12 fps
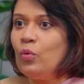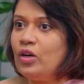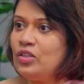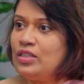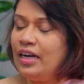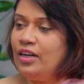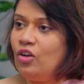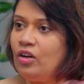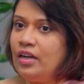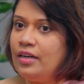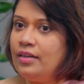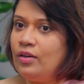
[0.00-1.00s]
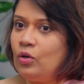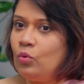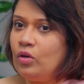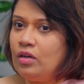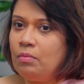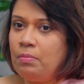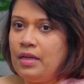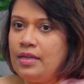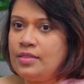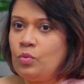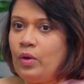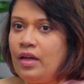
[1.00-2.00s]
you want to send your kid to a
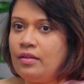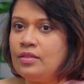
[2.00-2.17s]
place where